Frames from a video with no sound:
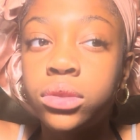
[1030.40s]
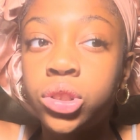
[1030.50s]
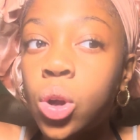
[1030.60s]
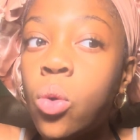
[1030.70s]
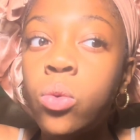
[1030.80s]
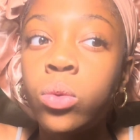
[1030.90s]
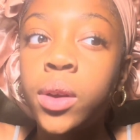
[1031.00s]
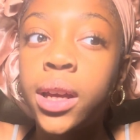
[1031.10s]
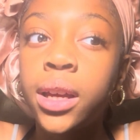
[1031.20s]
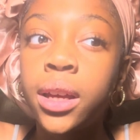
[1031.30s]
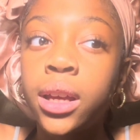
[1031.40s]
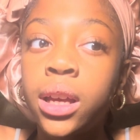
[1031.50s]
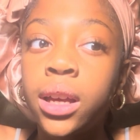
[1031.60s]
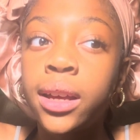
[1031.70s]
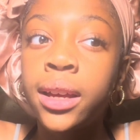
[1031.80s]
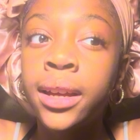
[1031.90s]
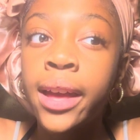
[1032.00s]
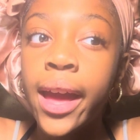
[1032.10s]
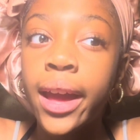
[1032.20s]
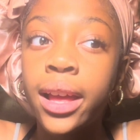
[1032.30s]
don't
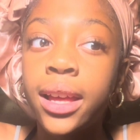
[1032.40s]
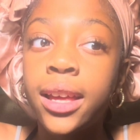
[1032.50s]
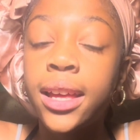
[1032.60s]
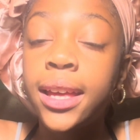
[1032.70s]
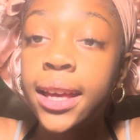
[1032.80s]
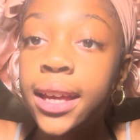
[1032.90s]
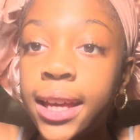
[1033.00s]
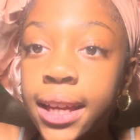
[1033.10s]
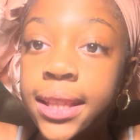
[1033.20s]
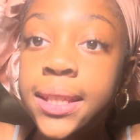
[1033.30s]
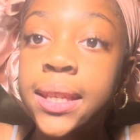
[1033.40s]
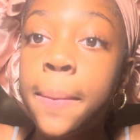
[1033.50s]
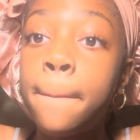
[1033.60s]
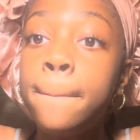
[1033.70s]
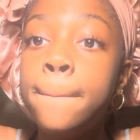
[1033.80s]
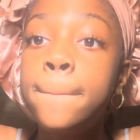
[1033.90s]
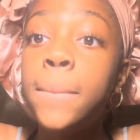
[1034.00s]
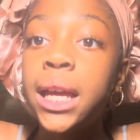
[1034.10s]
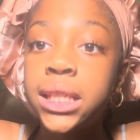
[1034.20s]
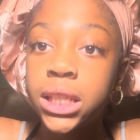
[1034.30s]
get into the
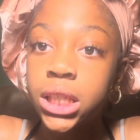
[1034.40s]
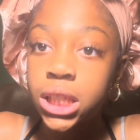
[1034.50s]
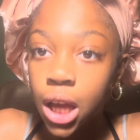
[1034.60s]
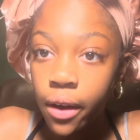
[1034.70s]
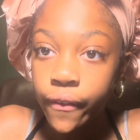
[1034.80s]
messy stuff.